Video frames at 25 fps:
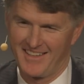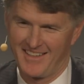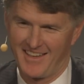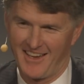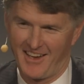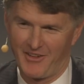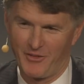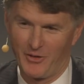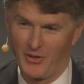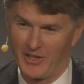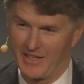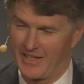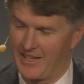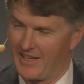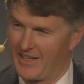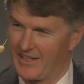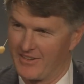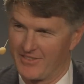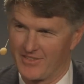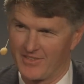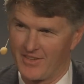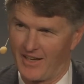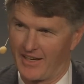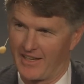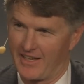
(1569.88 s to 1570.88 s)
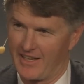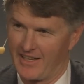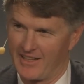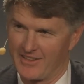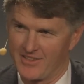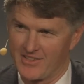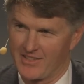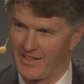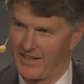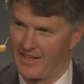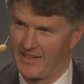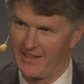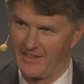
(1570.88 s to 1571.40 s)
yeah, I really can't. I
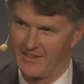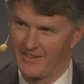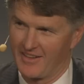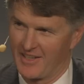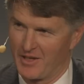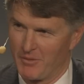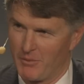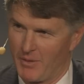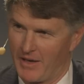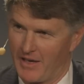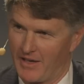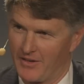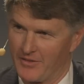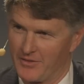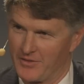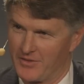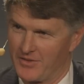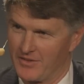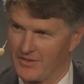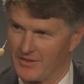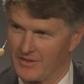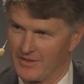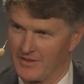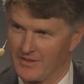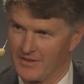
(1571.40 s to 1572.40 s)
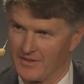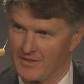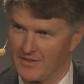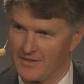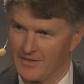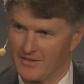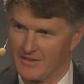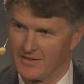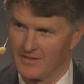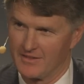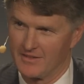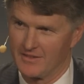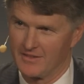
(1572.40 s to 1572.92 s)
can't say anything about
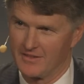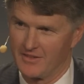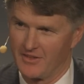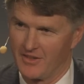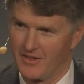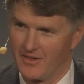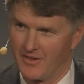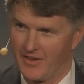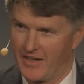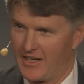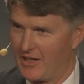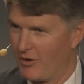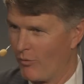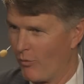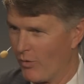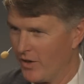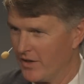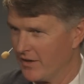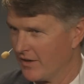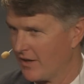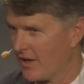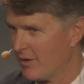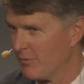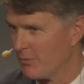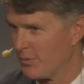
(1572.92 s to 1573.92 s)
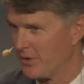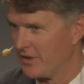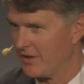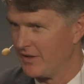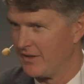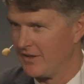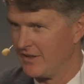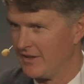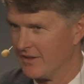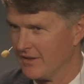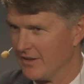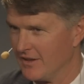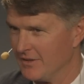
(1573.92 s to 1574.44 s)
uh, you know, any one
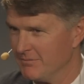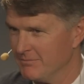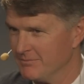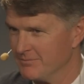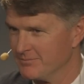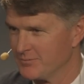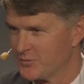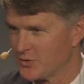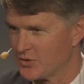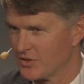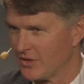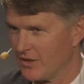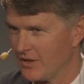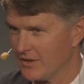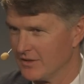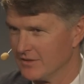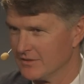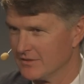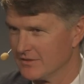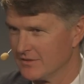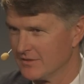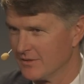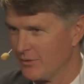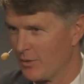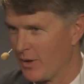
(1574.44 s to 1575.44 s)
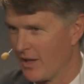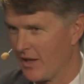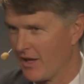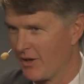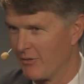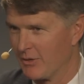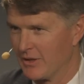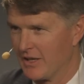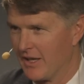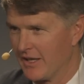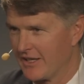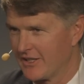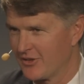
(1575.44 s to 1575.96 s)
company. Um, so while
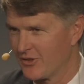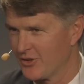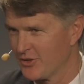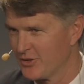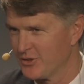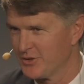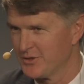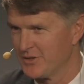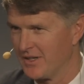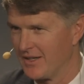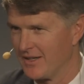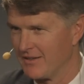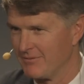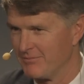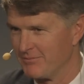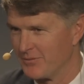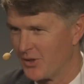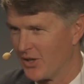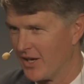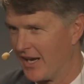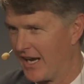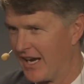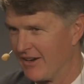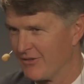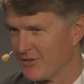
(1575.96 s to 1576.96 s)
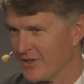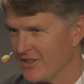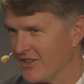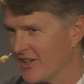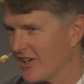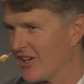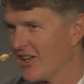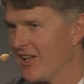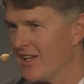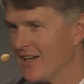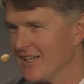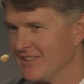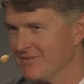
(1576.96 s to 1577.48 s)
I would like to, I'm going to have to
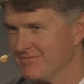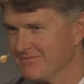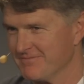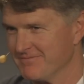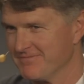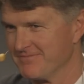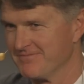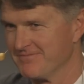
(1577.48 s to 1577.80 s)
decline.